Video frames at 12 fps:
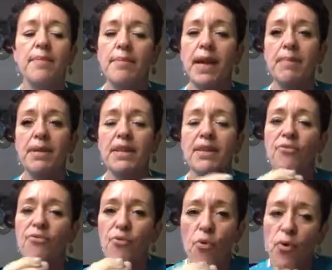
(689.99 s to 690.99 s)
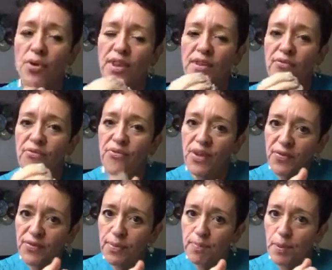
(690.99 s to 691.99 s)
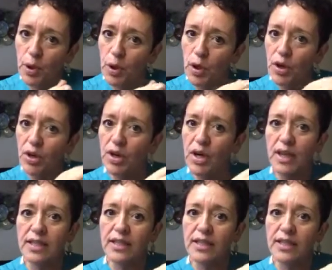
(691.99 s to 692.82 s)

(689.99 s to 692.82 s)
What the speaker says: Maybe the 4th and 5th burn,